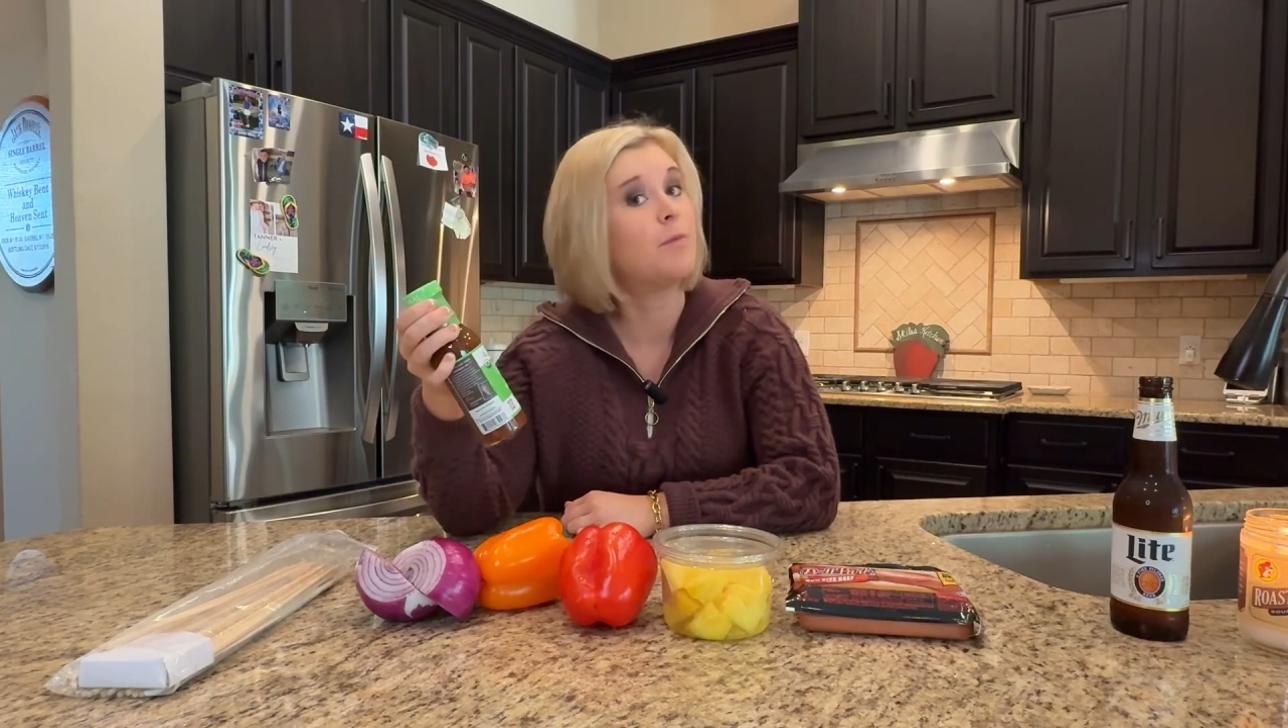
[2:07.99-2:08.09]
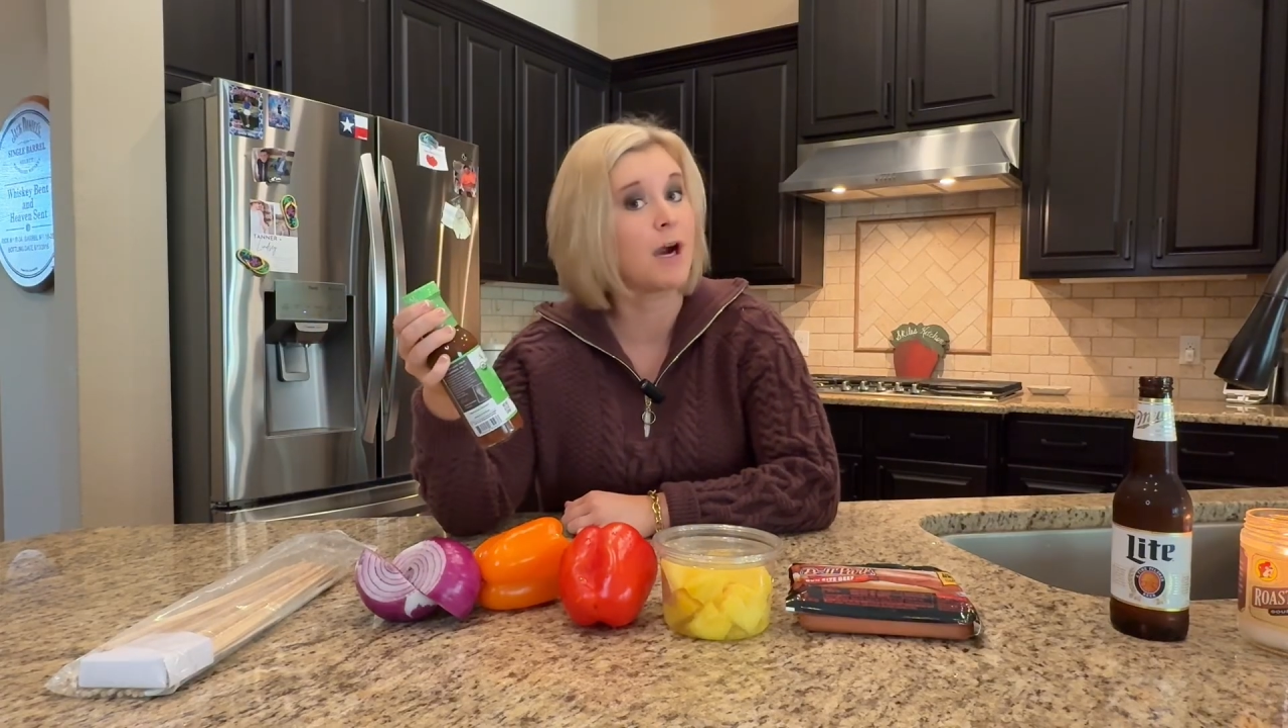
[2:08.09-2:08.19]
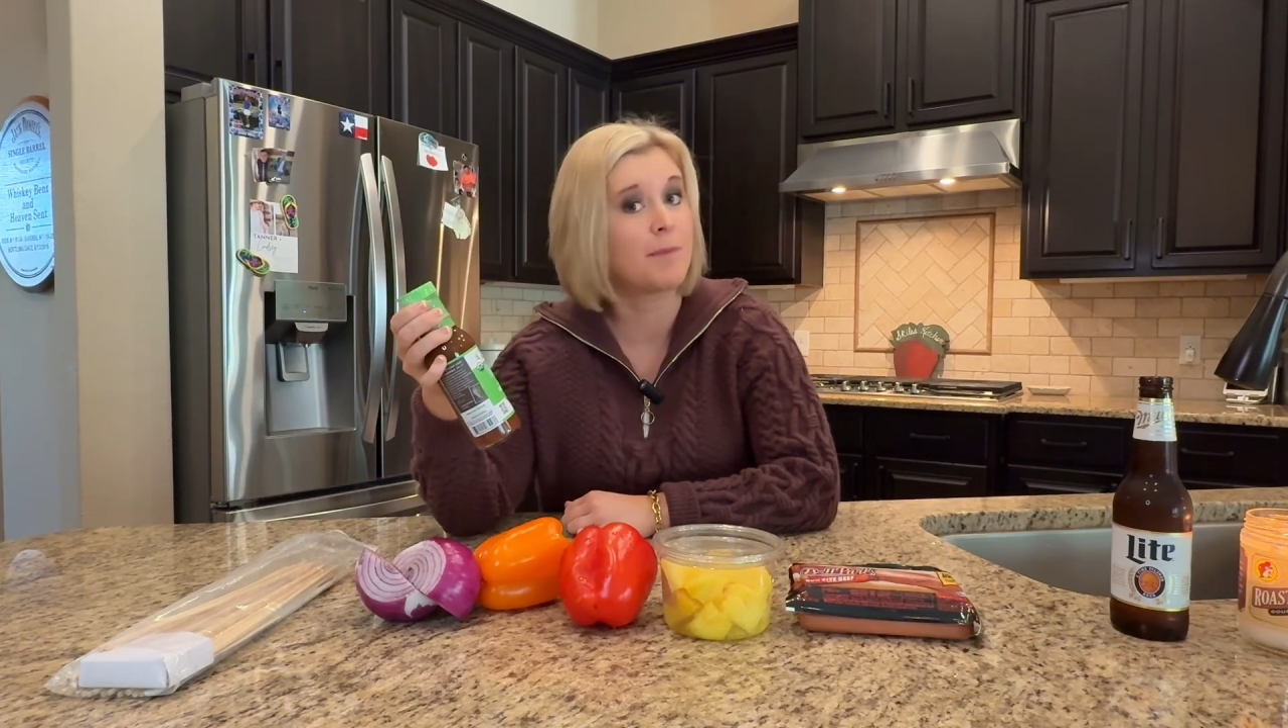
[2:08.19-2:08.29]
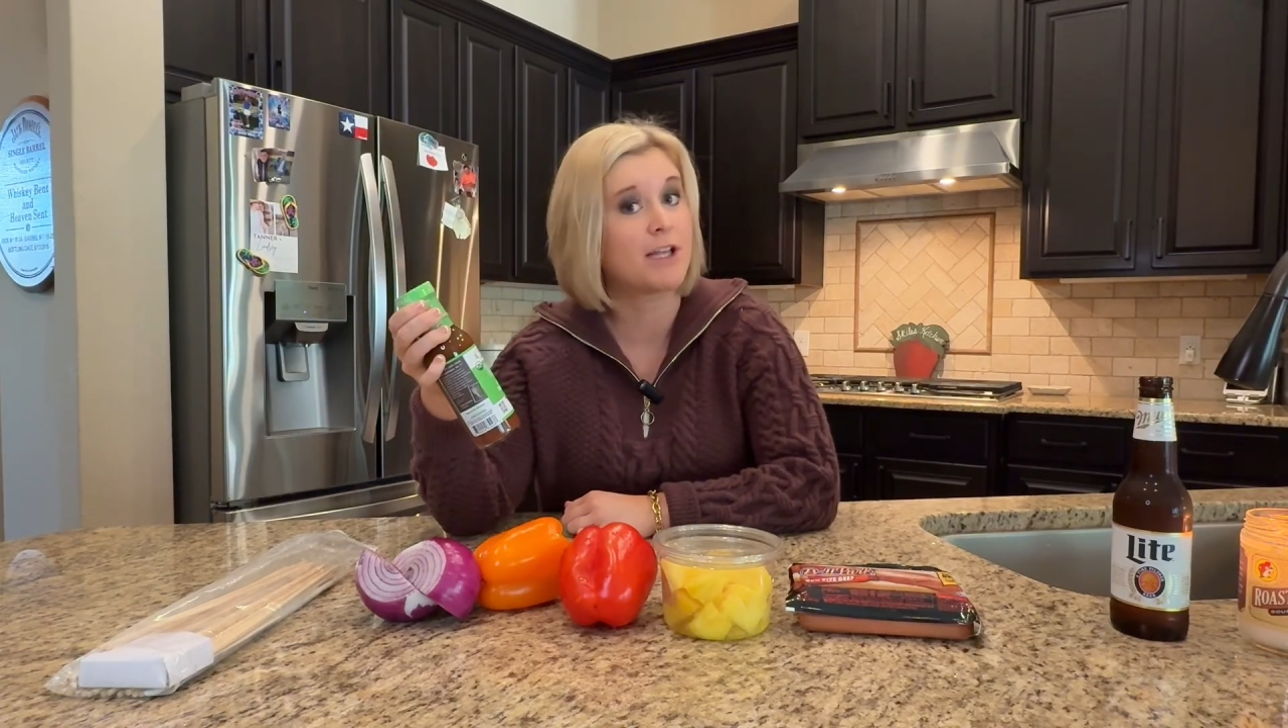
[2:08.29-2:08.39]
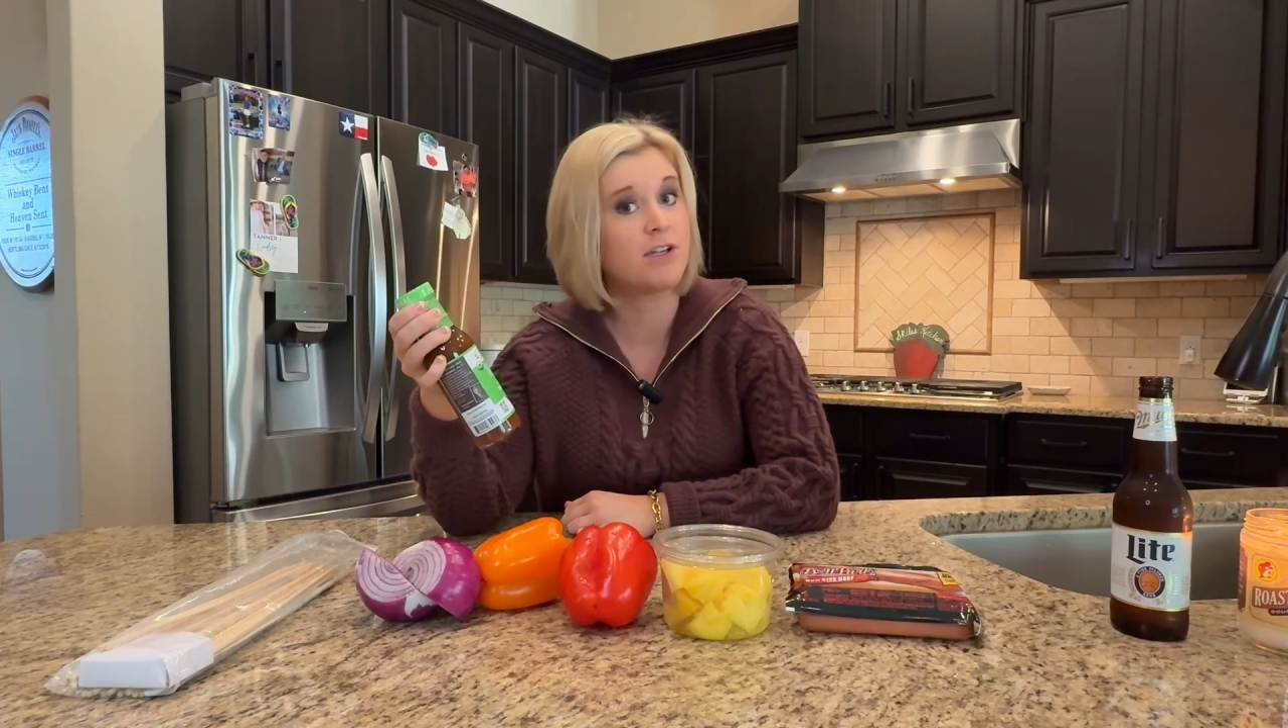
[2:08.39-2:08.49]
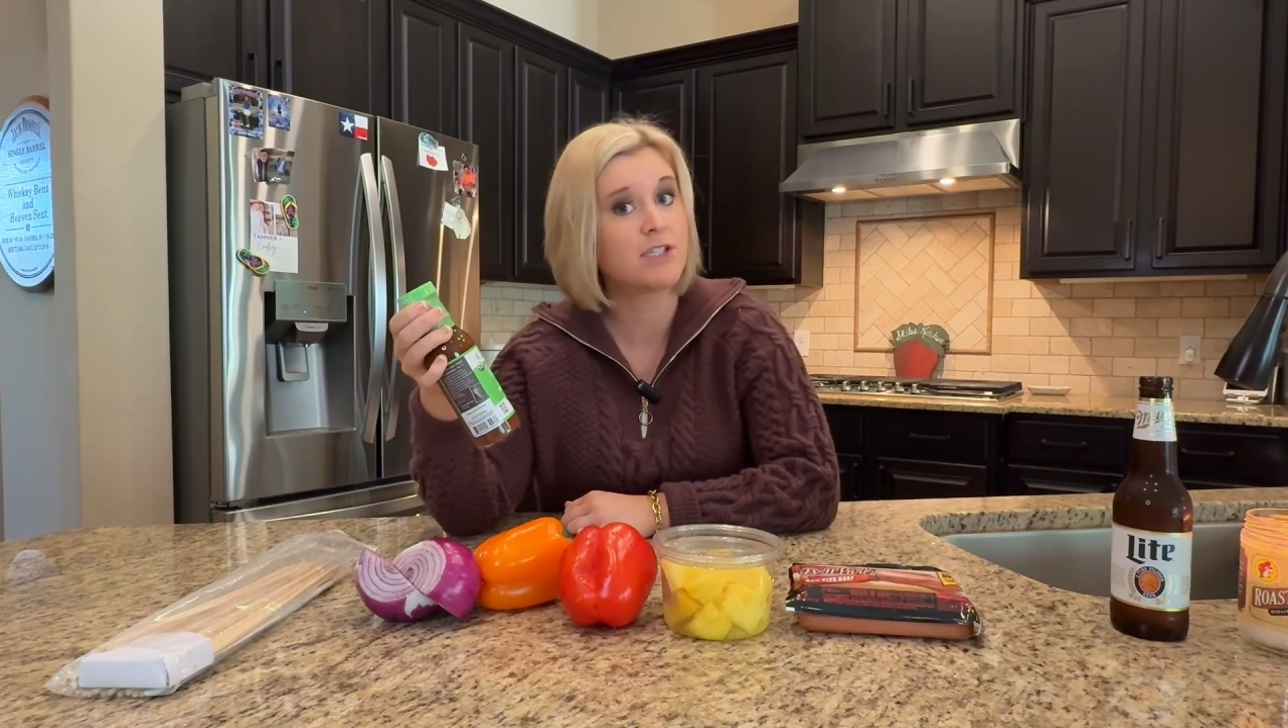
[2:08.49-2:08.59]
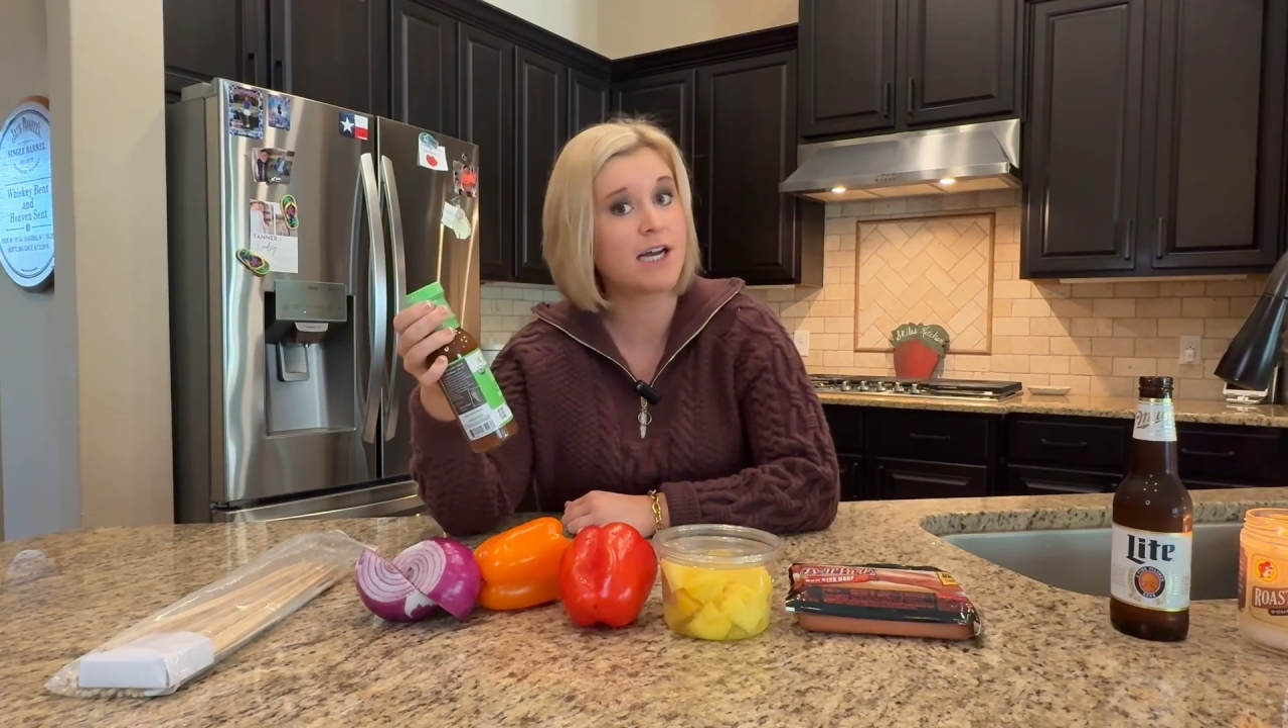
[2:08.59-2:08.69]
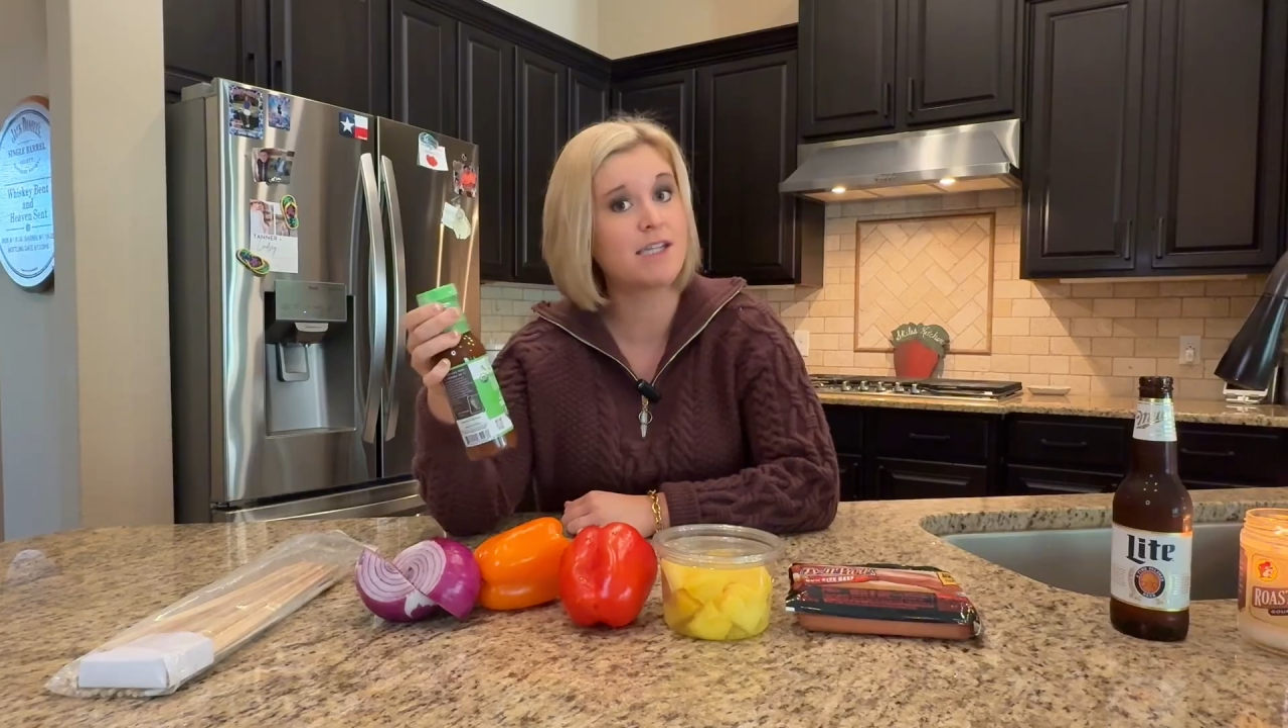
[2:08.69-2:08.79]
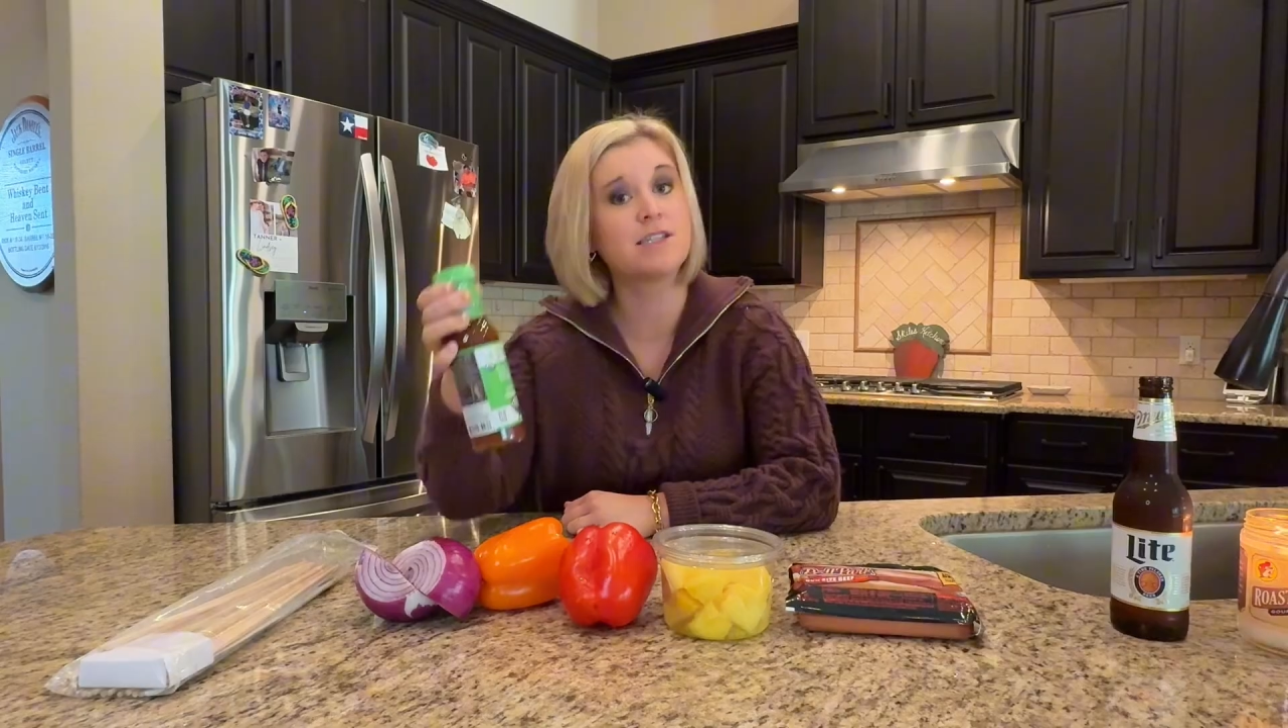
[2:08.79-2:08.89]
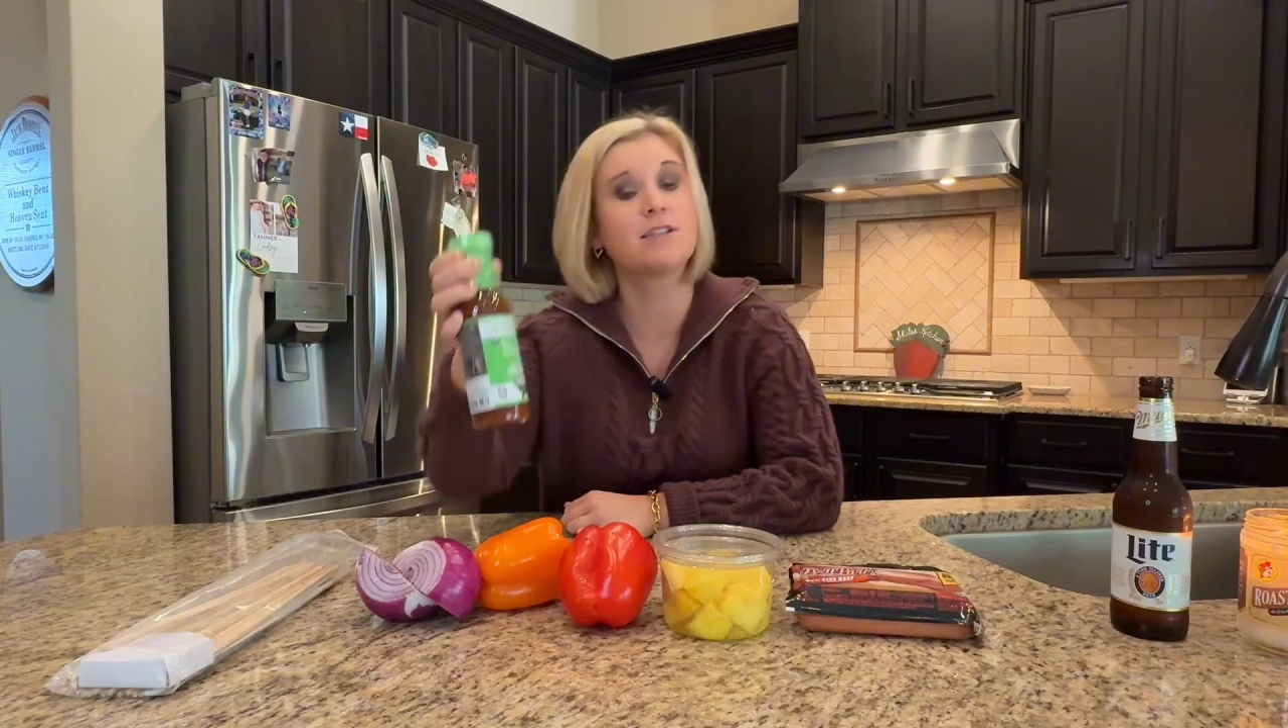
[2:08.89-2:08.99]
barbecue
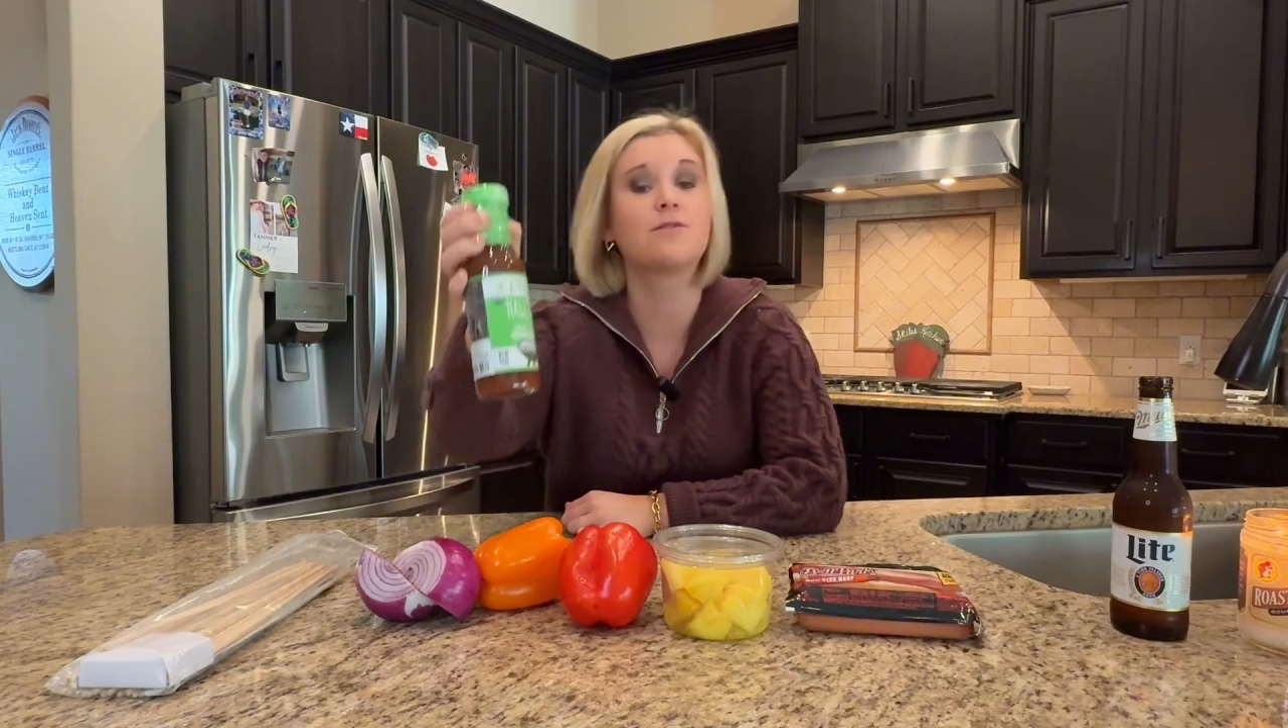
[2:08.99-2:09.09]
sauce